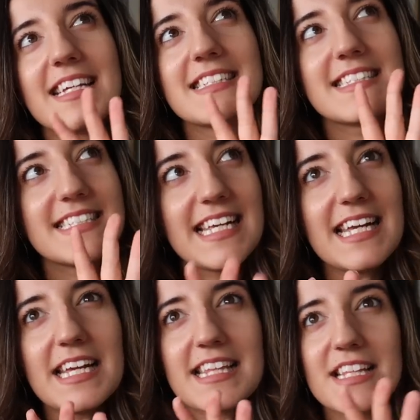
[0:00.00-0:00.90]
can
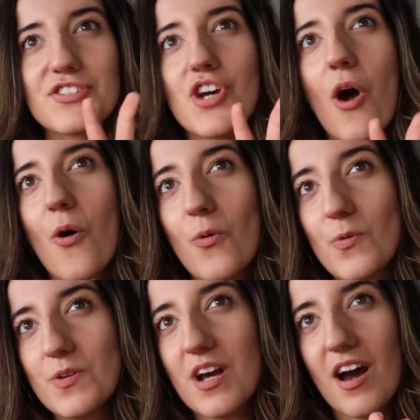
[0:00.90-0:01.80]
see the
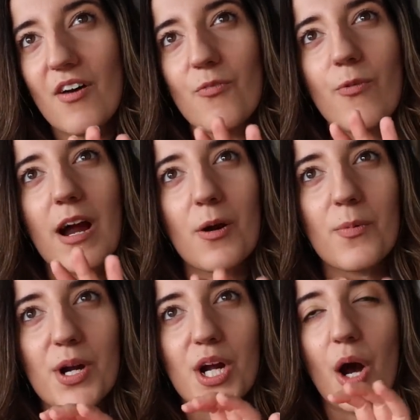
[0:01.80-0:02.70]
tone of where
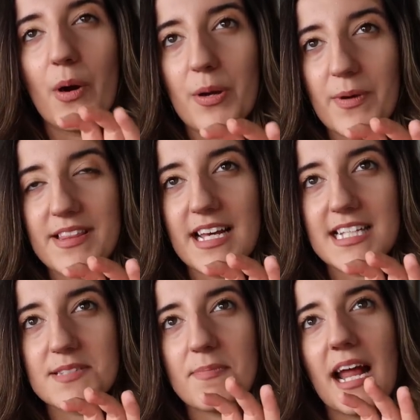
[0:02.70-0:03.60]
we're going with
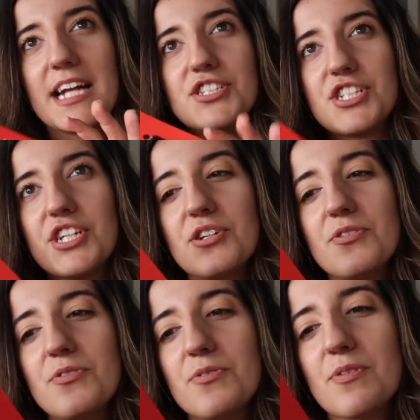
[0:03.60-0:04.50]
this, but I
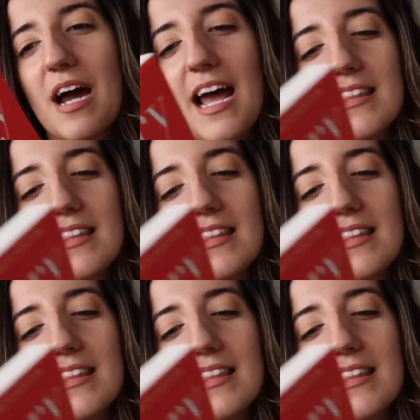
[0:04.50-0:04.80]
do,